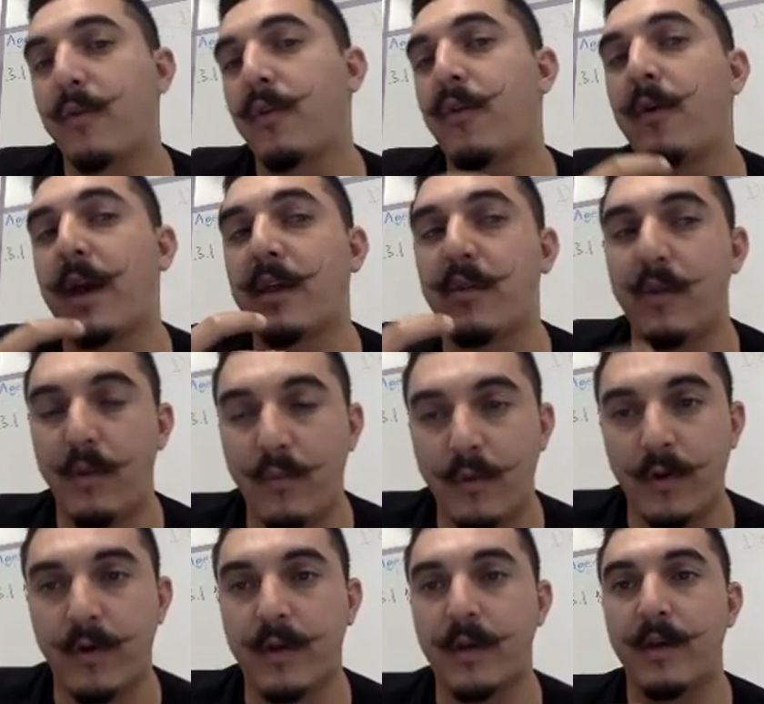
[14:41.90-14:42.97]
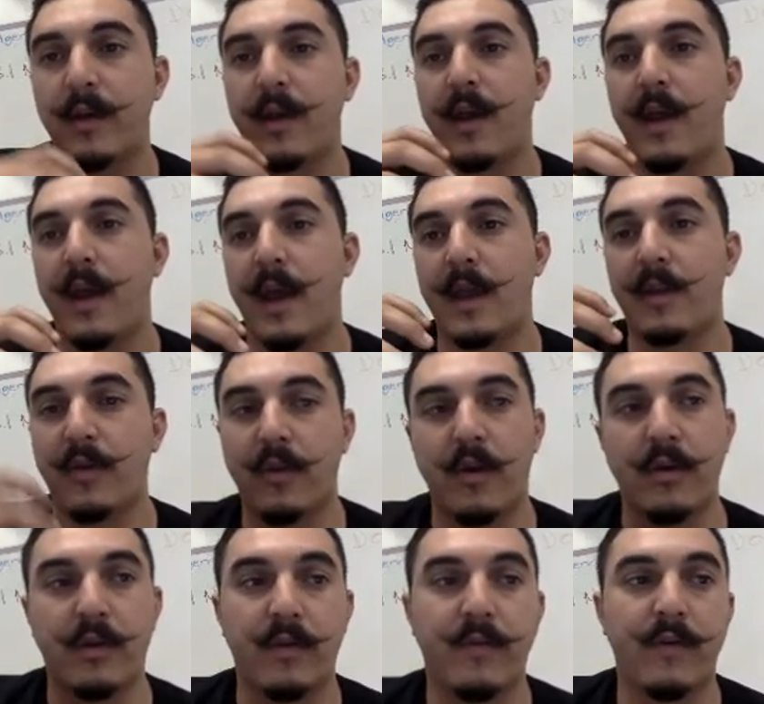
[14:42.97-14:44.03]
to actually work and
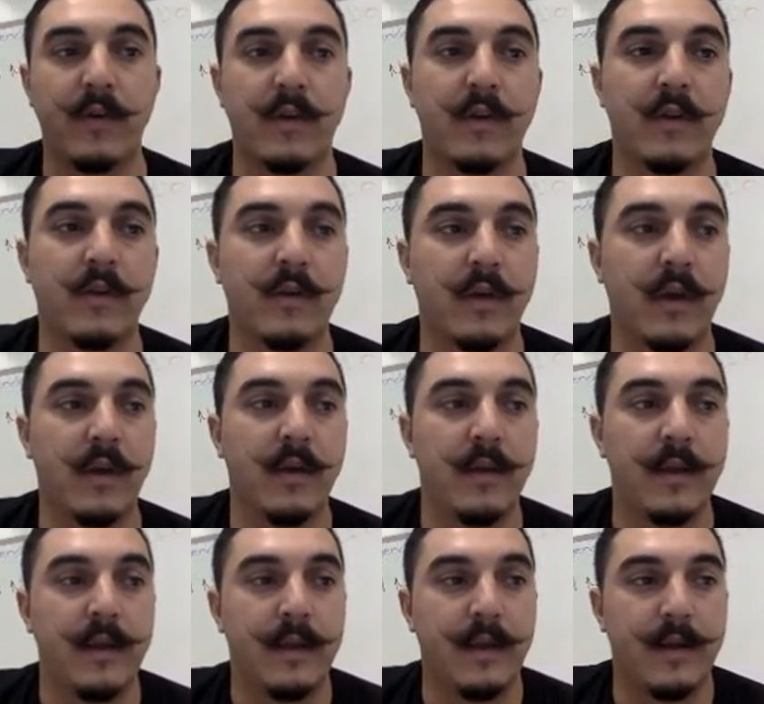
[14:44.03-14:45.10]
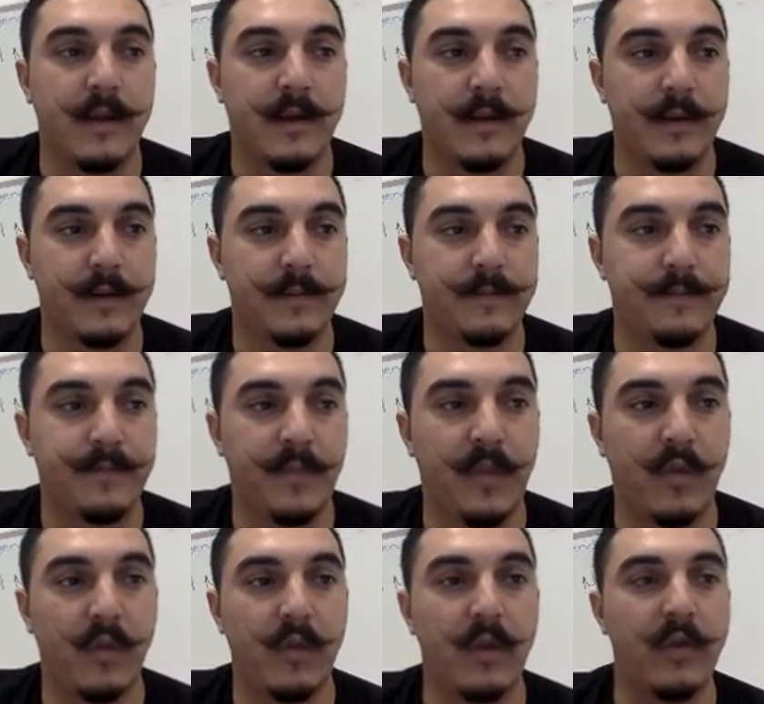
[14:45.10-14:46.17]
start their functions. Okay.
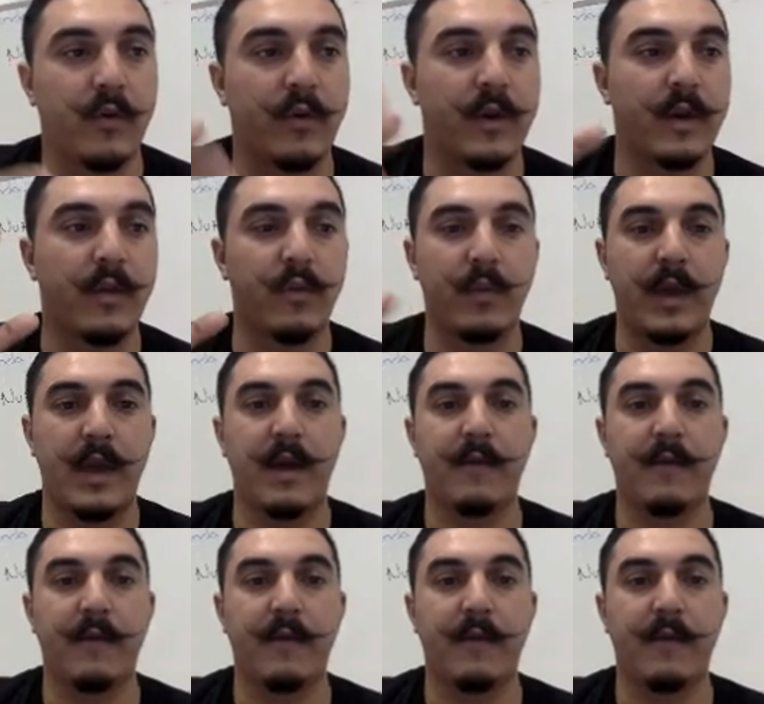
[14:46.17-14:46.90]
So these organs, we have